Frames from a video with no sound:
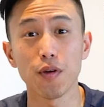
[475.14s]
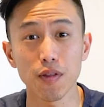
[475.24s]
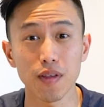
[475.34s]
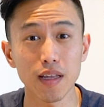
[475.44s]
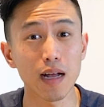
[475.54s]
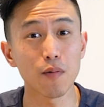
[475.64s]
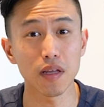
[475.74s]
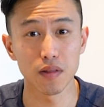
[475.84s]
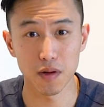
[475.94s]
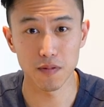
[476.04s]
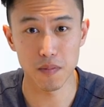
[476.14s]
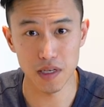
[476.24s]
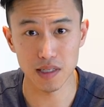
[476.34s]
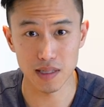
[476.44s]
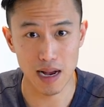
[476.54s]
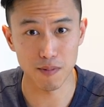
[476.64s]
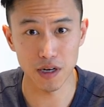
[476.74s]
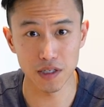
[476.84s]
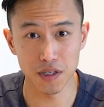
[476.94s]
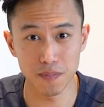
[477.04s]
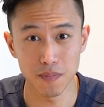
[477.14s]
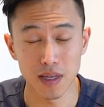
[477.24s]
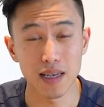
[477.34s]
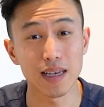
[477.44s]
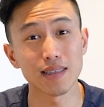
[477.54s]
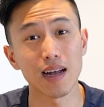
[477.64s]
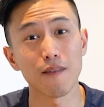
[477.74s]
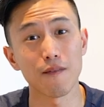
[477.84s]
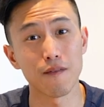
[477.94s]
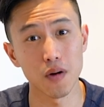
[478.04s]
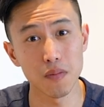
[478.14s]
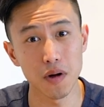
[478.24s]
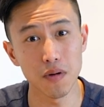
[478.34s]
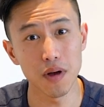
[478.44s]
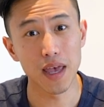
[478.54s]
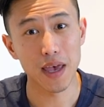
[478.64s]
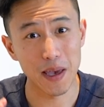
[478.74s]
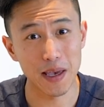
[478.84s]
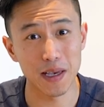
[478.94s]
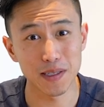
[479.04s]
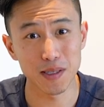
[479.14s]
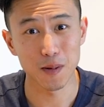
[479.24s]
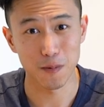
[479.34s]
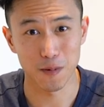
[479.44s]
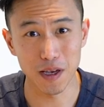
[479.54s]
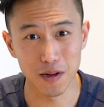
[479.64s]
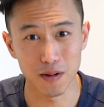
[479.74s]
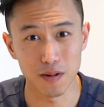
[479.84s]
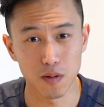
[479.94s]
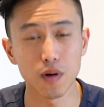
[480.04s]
Third thing that we can learn from this collaboration is that FOMO is real.